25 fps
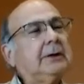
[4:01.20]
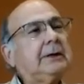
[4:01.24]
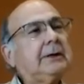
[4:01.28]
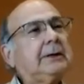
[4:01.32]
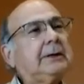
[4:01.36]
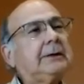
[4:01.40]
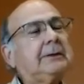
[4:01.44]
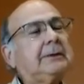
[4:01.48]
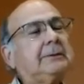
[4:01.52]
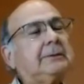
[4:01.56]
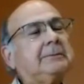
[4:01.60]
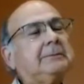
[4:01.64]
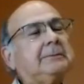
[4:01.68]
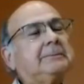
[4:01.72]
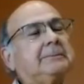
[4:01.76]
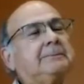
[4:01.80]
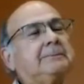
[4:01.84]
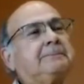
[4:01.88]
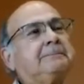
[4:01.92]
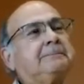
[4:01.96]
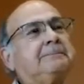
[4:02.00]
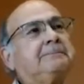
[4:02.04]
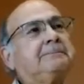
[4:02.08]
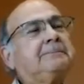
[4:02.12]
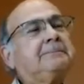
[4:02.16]
um,
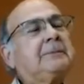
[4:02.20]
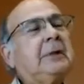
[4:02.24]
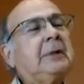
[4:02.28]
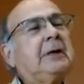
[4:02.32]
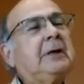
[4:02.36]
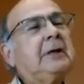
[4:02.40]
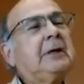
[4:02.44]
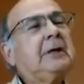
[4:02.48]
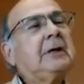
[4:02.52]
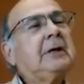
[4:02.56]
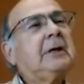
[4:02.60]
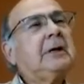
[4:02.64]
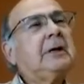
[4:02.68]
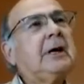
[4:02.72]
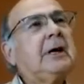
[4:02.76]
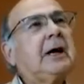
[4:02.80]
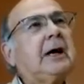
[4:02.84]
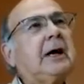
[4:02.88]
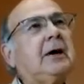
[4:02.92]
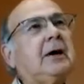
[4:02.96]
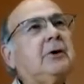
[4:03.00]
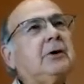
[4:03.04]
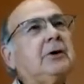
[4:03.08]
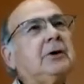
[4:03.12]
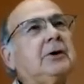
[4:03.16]

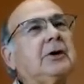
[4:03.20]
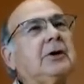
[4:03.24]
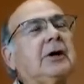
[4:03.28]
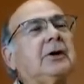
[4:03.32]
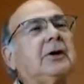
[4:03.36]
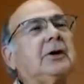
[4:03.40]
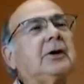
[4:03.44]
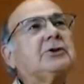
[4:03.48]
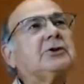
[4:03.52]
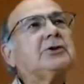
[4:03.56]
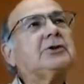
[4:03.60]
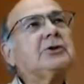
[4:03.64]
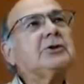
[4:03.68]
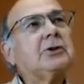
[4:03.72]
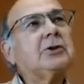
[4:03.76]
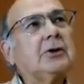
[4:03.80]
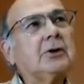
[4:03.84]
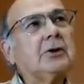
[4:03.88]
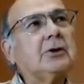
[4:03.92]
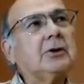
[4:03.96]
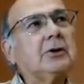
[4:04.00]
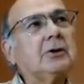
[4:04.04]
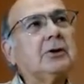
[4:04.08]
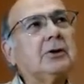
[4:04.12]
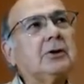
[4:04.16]
how did I get
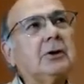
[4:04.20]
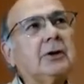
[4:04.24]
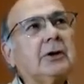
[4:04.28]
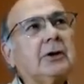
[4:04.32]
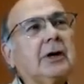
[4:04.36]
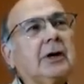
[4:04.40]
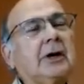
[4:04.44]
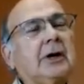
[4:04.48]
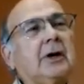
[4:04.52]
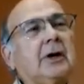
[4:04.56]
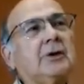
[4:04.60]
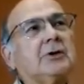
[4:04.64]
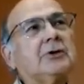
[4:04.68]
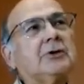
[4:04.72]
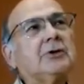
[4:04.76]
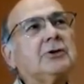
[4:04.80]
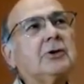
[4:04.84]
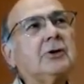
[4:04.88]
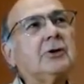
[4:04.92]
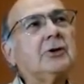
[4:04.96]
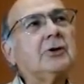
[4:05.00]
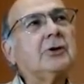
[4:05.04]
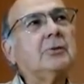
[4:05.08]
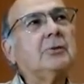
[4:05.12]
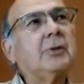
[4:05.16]
started? I got
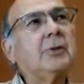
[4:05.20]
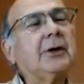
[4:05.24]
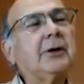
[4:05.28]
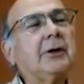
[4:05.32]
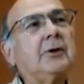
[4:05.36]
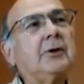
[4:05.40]
started by